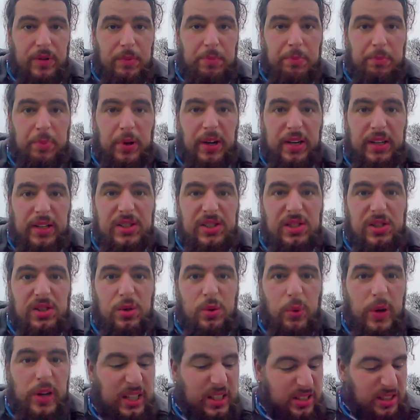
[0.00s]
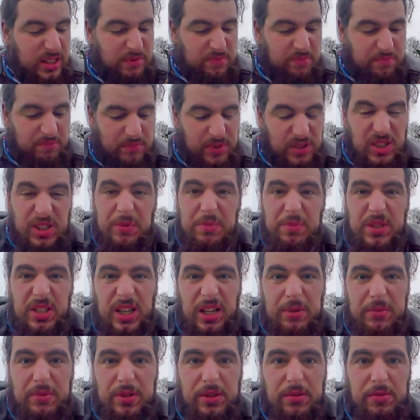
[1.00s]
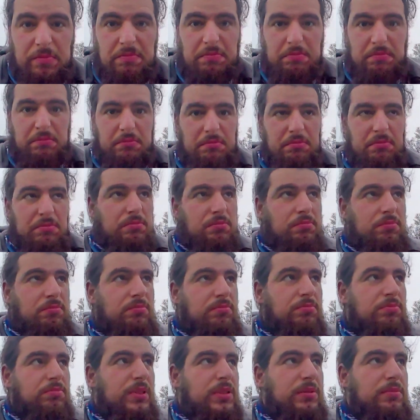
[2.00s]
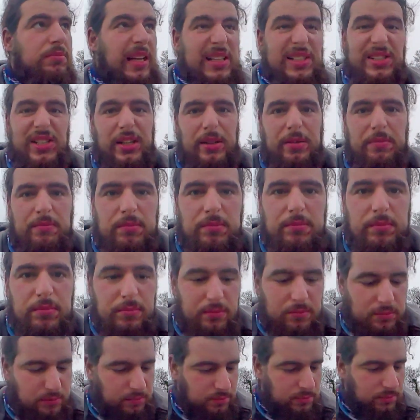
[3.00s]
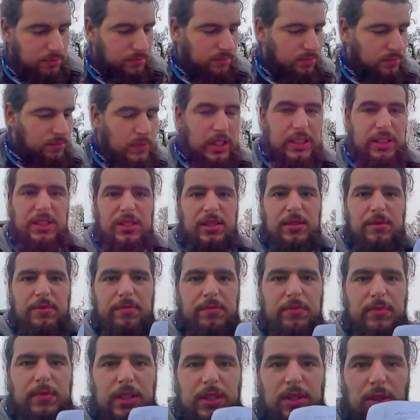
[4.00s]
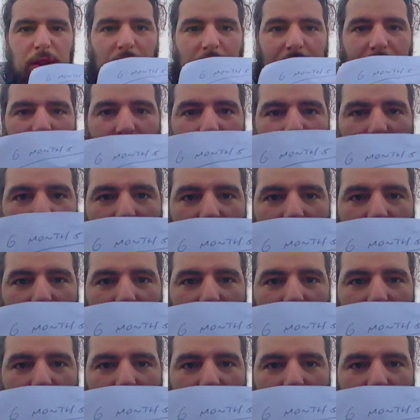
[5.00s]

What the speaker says: brakes squeak sometimes. That's it. That's all I got.